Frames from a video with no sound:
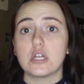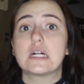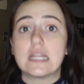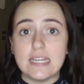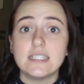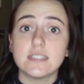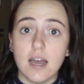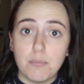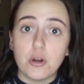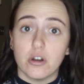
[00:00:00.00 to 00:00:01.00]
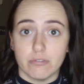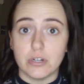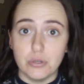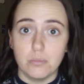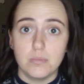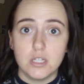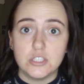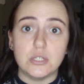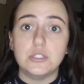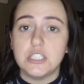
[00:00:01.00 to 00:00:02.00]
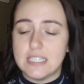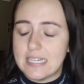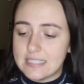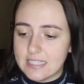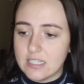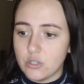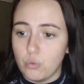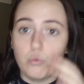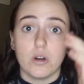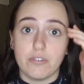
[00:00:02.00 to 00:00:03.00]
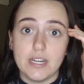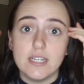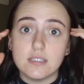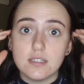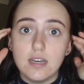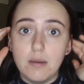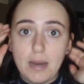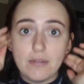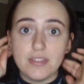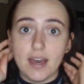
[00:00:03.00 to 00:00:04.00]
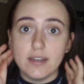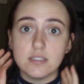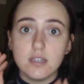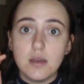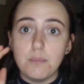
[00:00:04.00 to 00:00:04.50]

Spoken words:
cleaned up her room so she isn't worried about that.